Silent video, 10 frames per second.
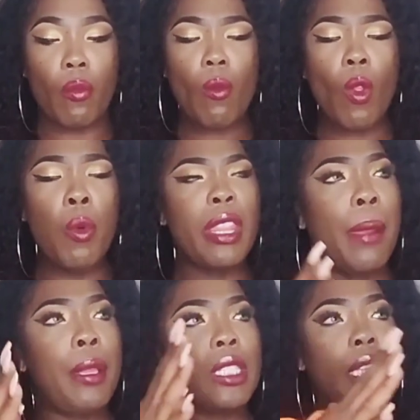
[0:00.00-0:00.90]
with that
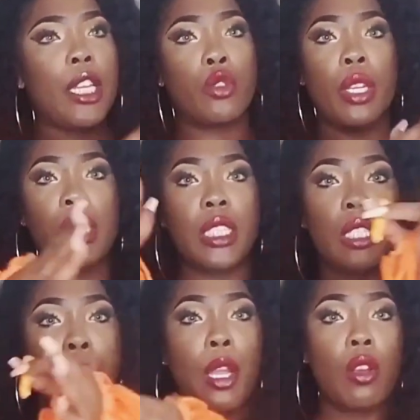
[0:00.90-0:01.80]
being said,
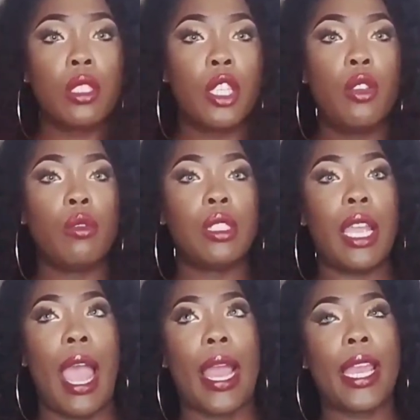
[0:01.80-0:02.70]
transitioning on to Houston,
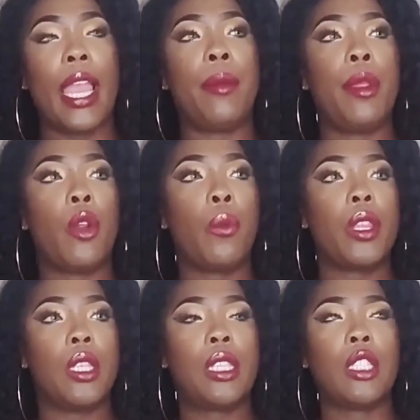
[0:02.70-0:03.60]
I came here
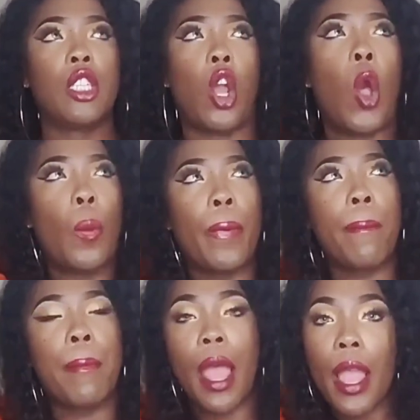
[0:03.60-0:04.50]
with such an open
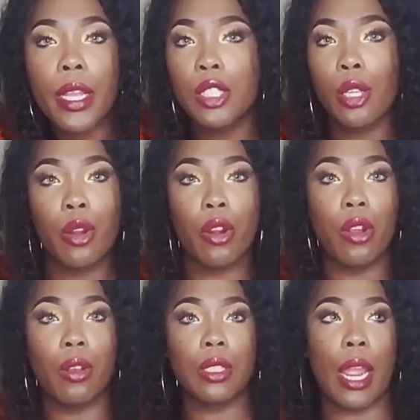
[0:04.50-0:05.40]
mind to
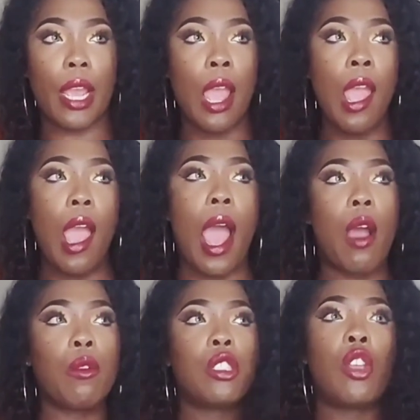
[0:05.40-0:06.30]
girls. Like, I
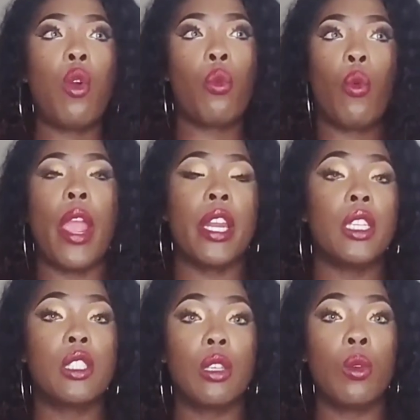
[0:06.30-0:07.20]
was so ready
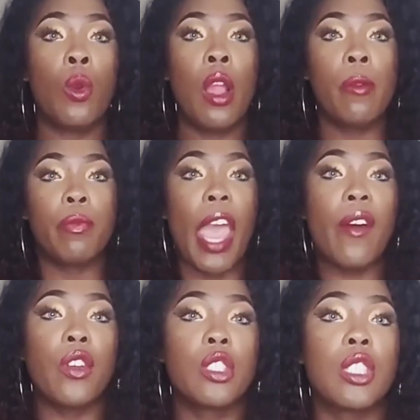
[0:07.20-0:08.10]
to have
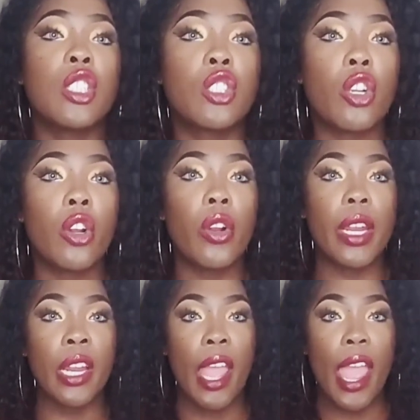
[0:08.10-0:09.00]
a sister
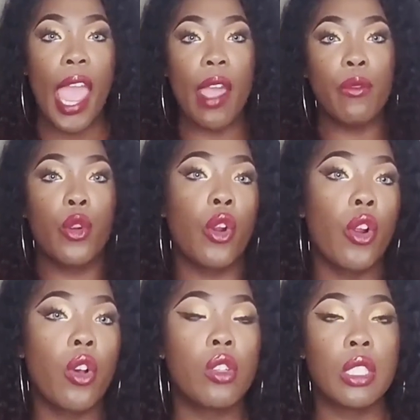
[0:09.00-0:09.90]
and have
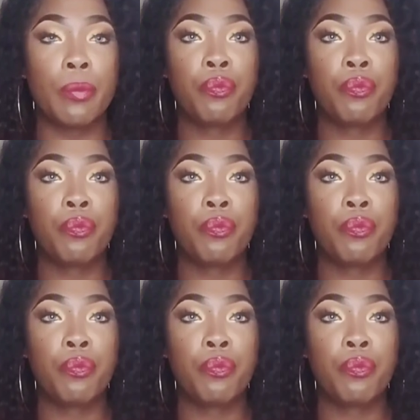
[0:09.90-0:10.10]
girls, and